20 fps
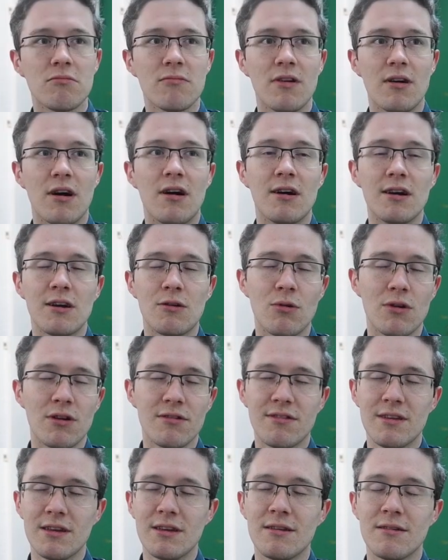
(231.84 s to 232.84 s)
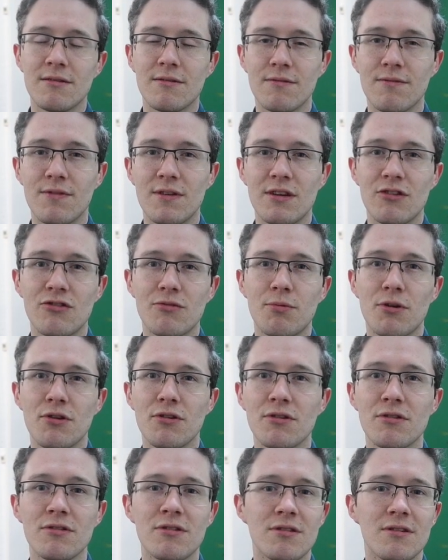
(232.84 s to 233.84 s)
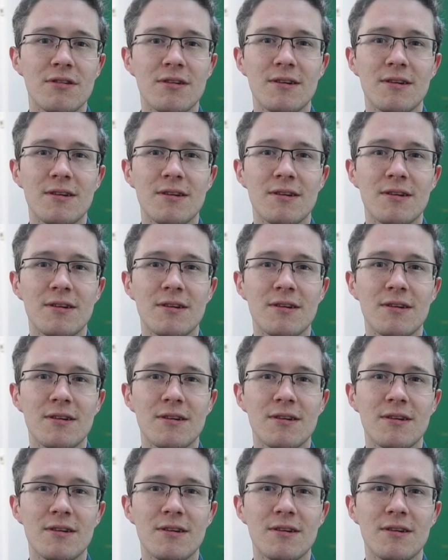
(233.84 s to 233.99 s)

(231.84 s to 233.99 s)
high quality finished product.